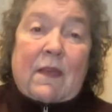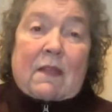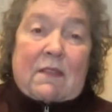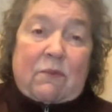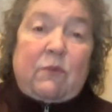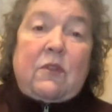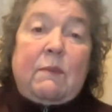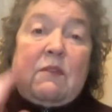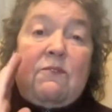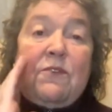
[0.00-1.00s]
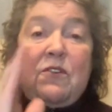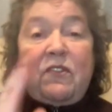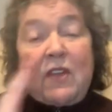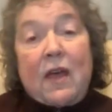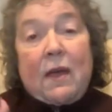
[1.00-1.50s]
this was going to be the first
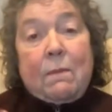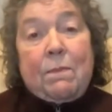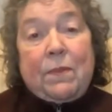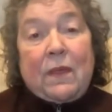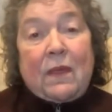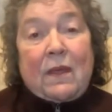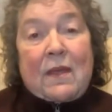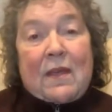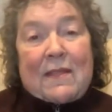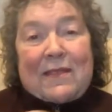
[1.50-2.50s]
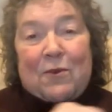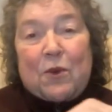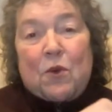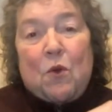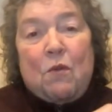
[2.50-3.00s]
time that
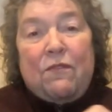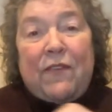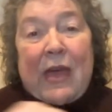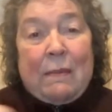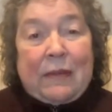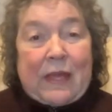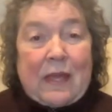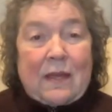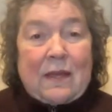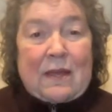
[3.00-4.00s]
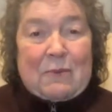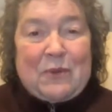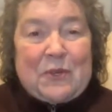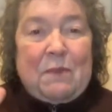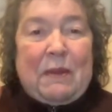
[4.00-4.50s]
her whole family was
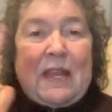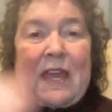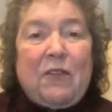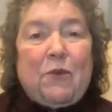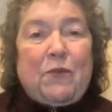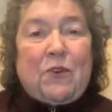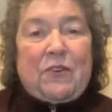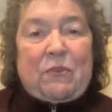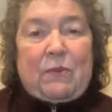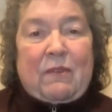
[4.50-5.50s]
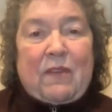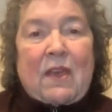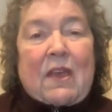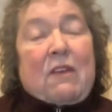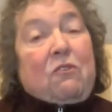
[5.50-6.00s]
going to be together for Christmas.
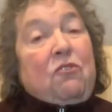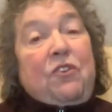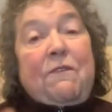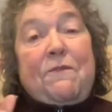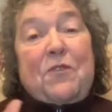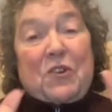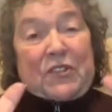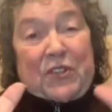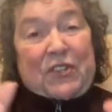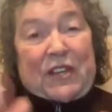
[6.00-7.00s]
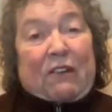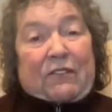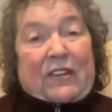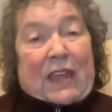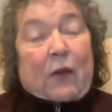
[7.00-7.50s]
So she forced herself
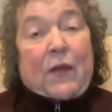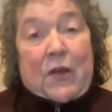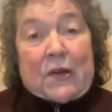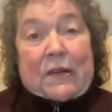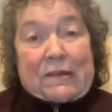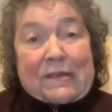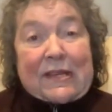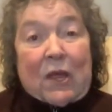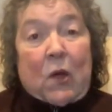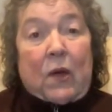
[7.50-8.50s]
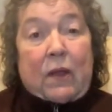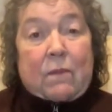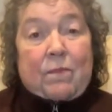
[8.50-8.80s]
to carry on, to stay on,